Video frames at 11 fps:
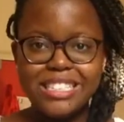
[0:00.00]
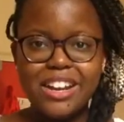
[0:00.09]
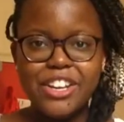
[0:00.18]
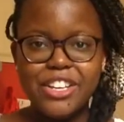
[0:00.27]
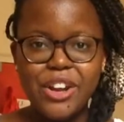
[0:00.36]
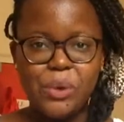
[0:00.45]
so now
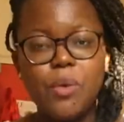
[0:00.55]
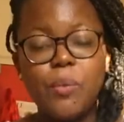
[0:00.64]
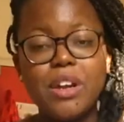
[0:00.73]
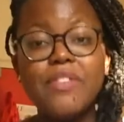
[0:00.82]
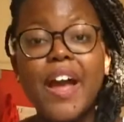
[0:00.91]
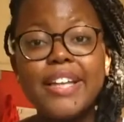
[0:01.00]
you know.
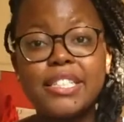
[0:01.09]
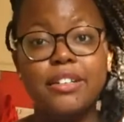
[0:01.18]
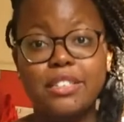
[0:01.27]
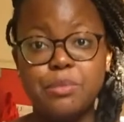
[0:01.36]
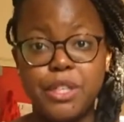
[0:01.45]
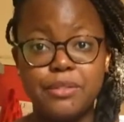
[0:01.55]
Whenever I tell
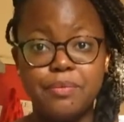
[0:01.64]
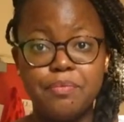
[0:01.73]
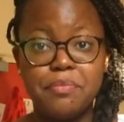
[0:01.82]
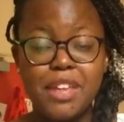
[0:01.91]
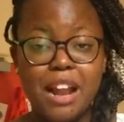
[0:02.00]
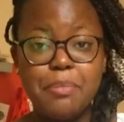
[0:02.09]
someone
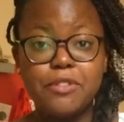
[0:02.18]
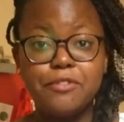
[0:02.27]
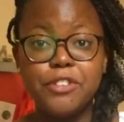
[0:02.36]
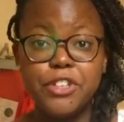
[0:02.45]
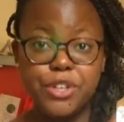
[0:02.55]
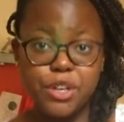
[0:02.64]
that I've been
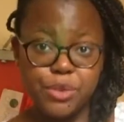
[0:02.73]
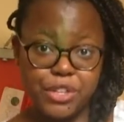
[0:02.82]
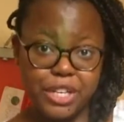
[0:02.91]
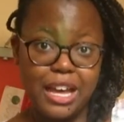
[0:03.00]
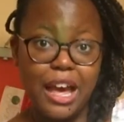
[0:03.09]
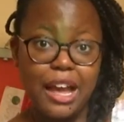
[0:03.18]
flirting with a
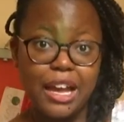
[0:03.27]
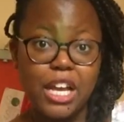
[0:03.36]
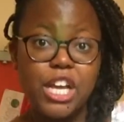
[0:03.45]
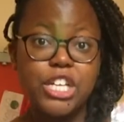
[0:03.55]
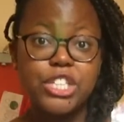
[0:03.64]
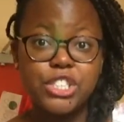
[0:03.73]
guy,
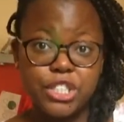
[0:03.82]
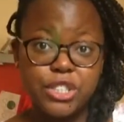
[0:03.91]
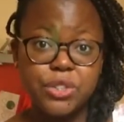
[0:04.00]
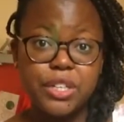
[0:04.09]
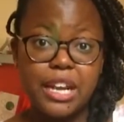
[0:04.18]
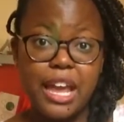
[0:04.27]
just
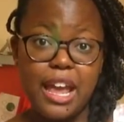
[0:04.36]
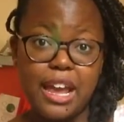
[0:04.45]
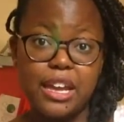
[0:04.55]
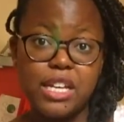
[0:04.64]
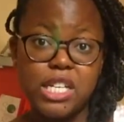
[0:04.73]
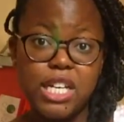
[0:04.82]
know that
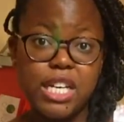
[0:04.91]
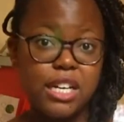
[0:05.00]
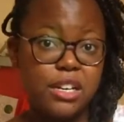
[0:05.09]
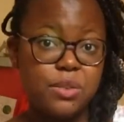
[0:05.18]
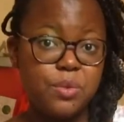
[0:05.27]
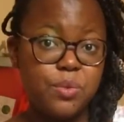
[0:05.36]
a,
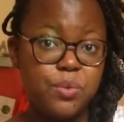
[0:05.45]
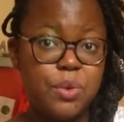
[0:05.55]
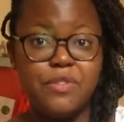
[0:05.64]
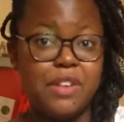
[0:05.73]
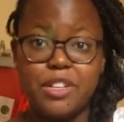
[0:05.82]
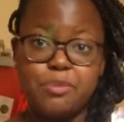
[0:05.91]

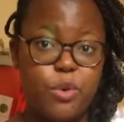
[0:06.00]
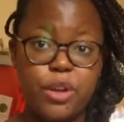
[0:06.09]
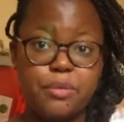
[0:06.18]
we've never spoken.